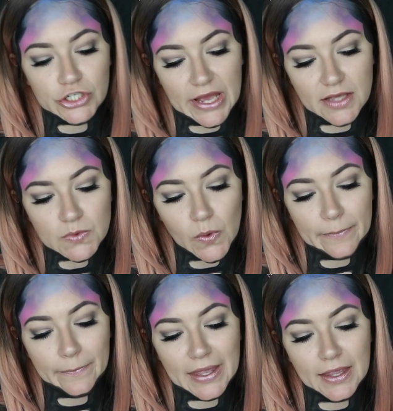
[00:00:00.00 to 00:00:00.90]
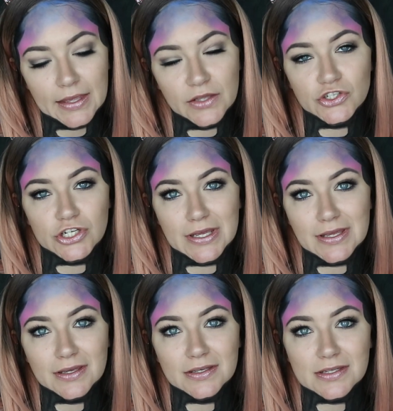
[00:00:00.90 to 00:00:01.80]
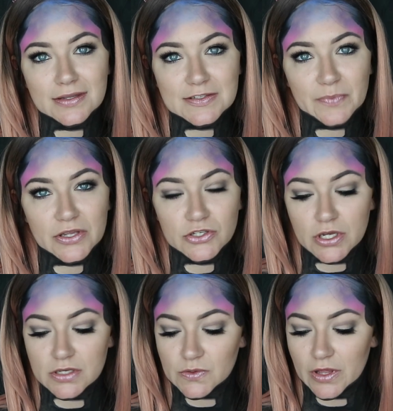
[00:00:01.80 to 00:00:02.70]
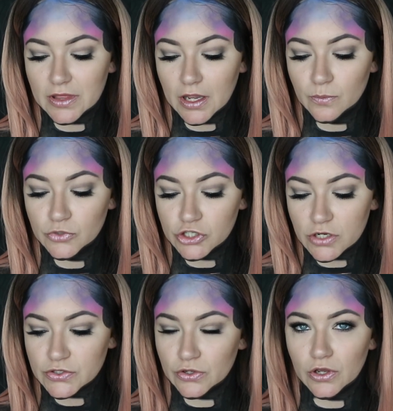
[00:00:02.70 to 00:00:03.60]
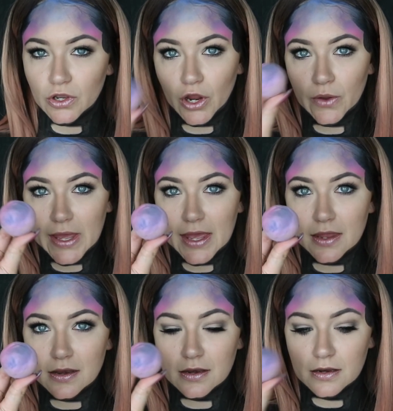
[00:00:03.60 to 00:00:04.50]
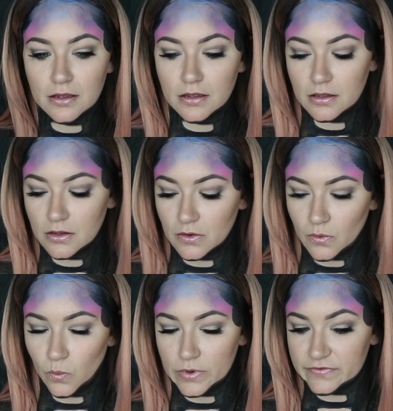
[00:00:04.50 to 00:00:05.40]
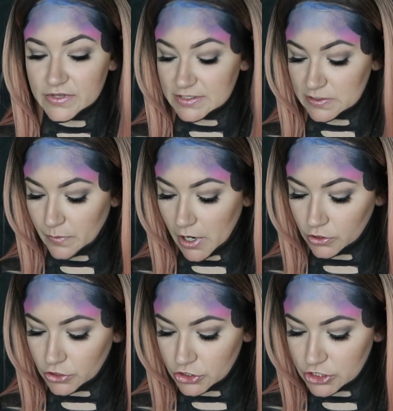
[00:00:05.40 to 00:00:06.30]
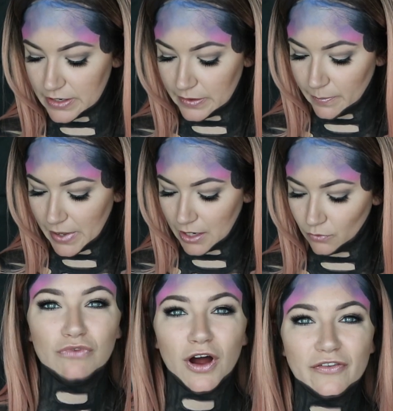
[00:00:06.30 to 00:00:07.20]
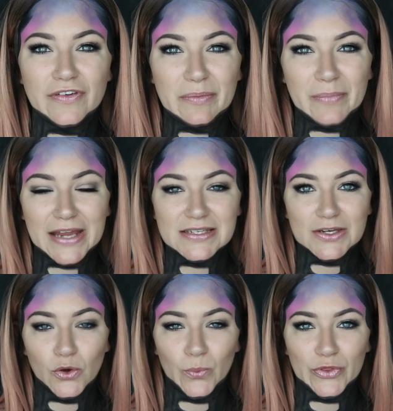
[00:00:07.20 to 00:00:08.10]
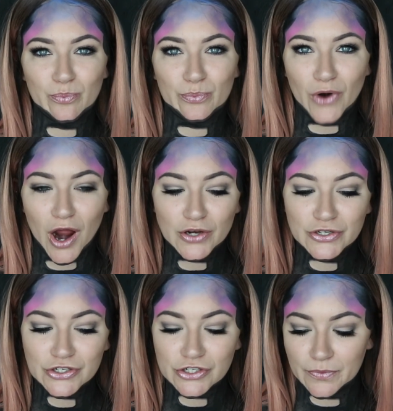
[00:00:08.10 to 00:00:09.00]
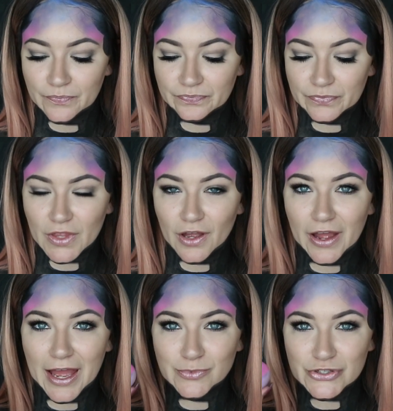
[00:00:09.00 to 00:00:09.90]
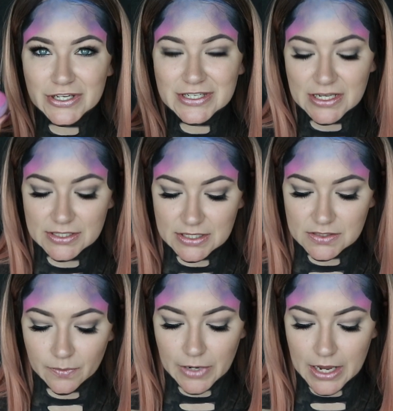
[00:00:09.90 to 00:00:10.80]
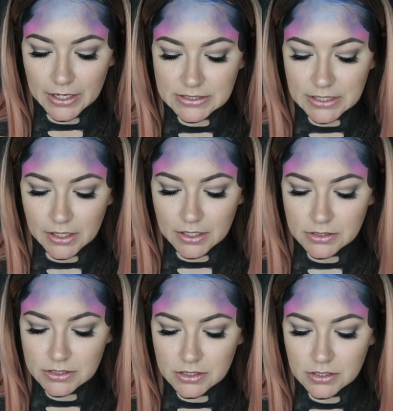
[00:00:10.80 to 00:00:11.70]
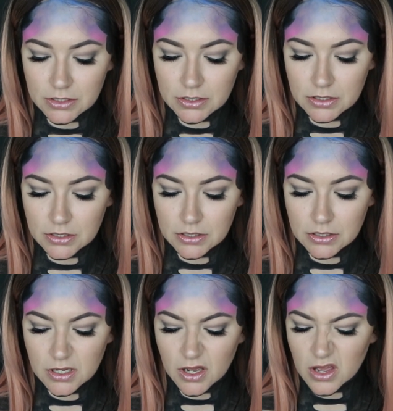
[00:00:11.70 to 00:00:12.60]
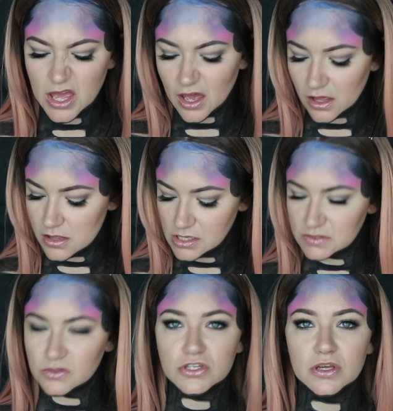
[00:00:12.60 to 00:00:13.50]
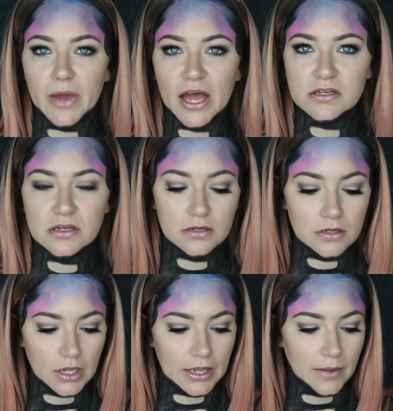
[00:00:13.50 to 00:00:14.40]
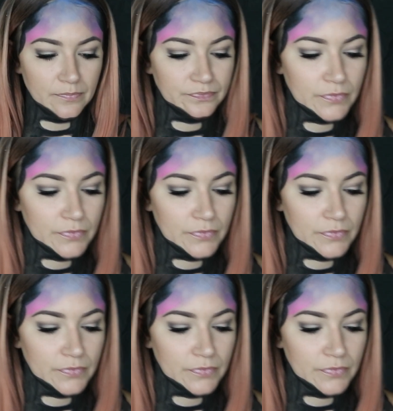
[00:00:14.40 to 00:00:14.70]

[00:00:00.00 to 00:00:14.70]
She has quite pinky cheeks in this picture, so I think I'm just gonna go in with the sponge and the paint rather than painting it on with a brush. Wait, I'm just gonna test this on my leg a second. Oh yeah, that's not too bad. Okay,